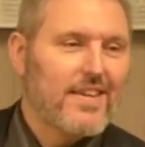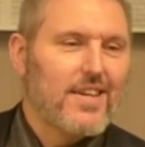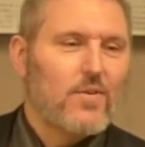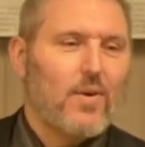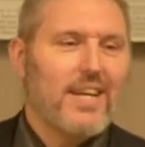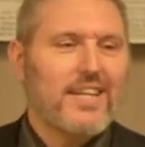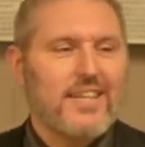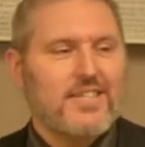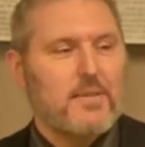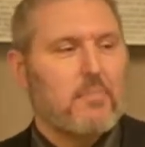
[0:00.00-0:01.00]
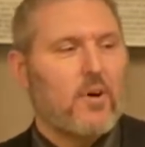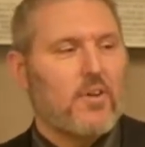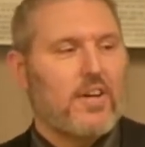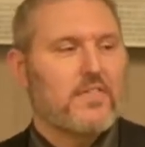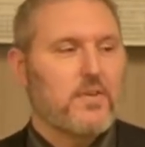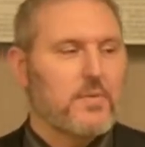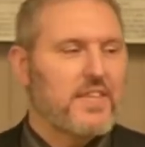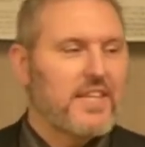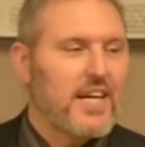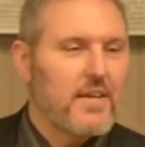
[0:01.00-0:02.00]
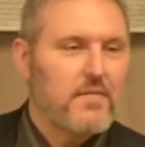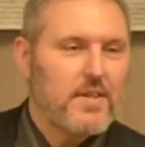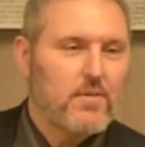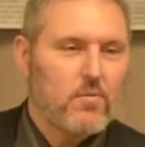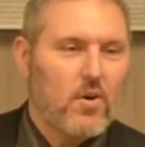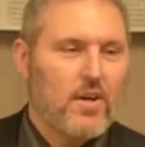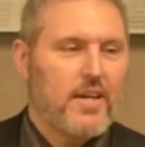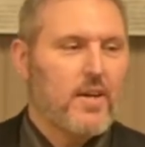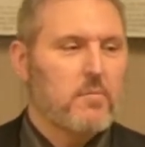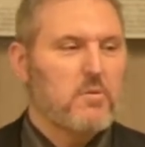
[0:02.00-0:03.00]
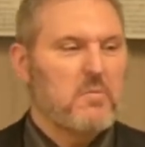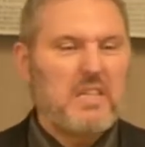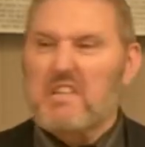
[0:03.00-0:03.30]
Why could I see Paul out there with a knife eating raw caribou meat?